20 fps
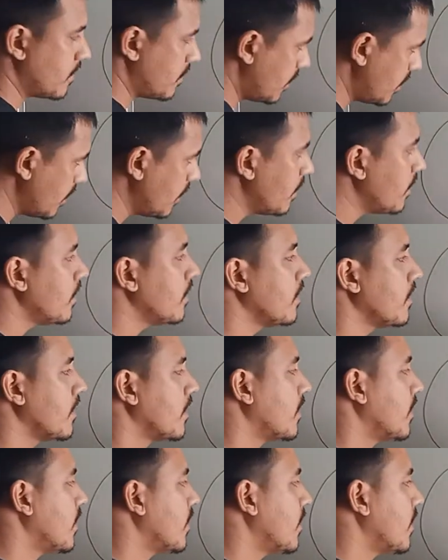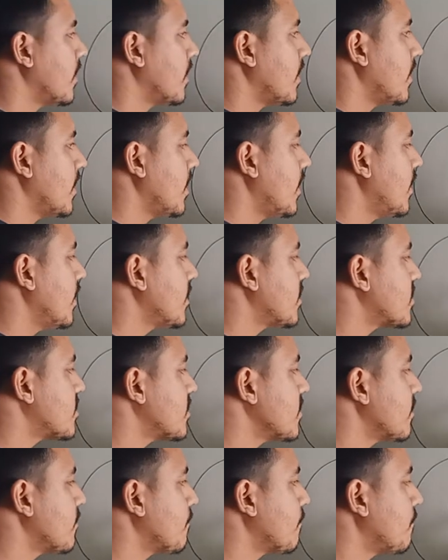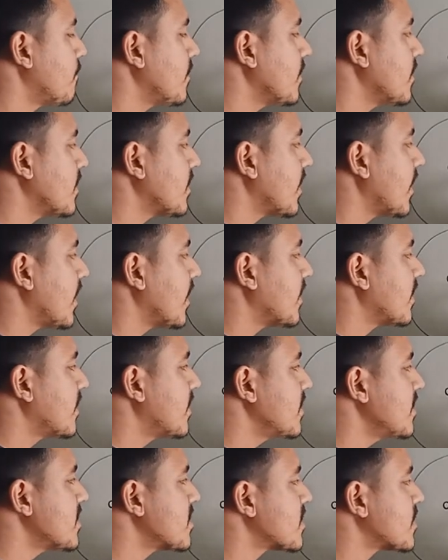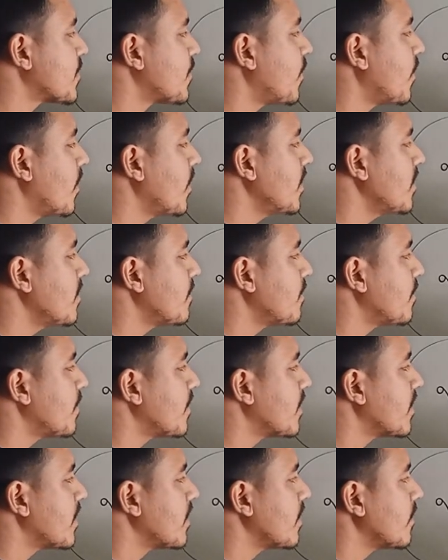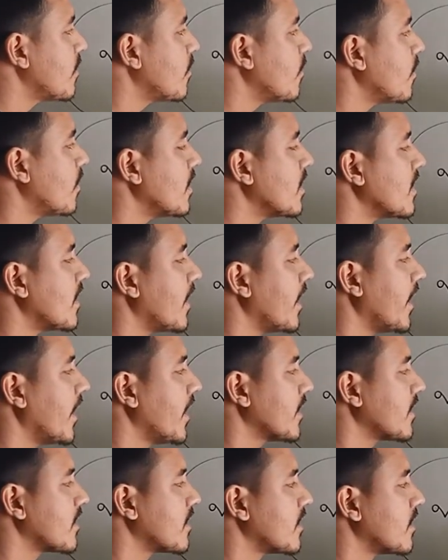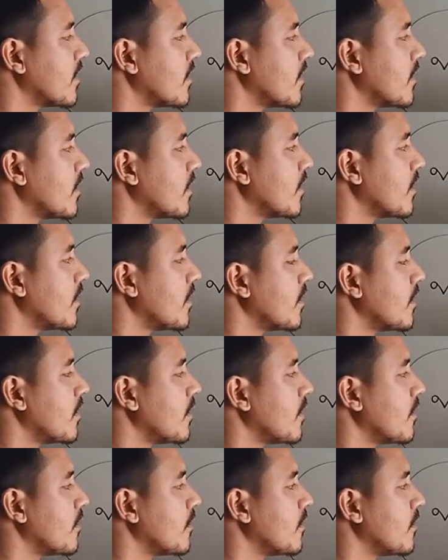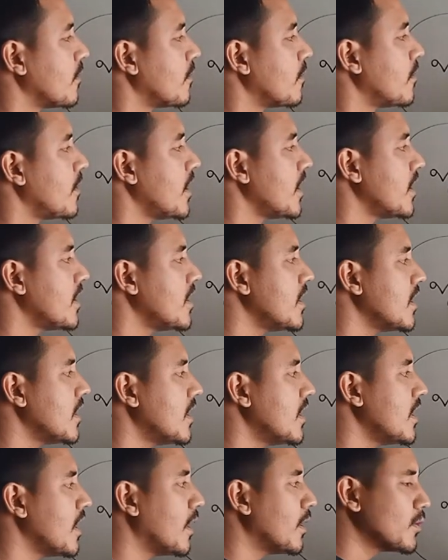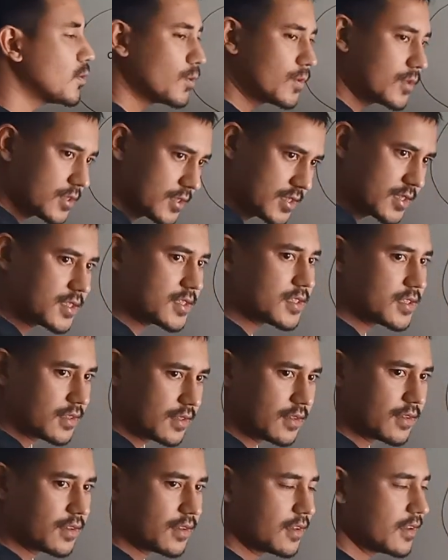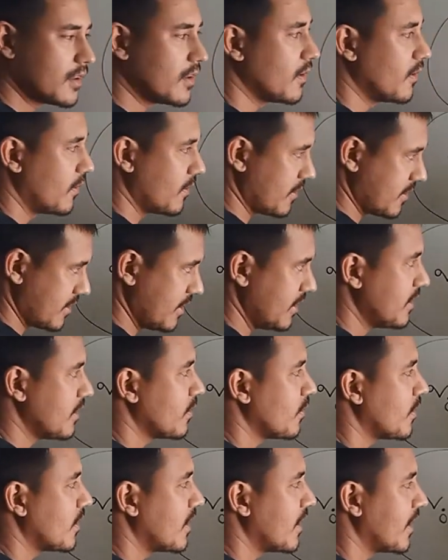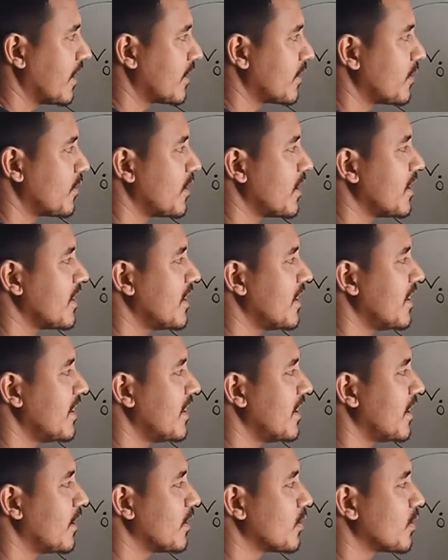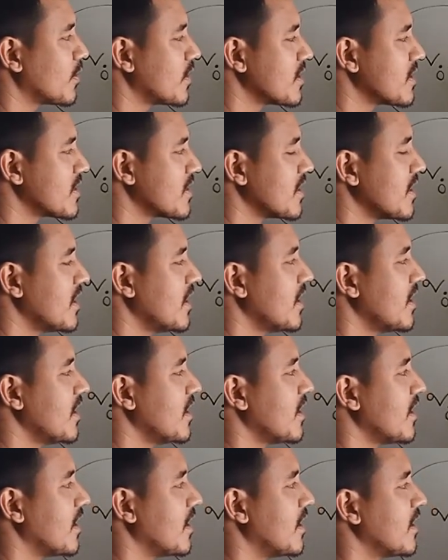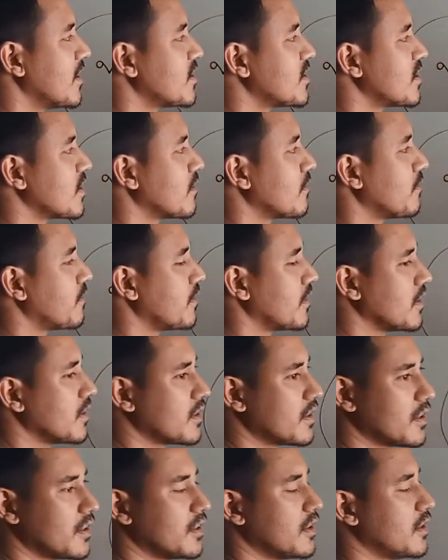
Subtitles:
Yeah. Electric field at this point P will act radially outwards. Okay, will act radially outwards. Electric field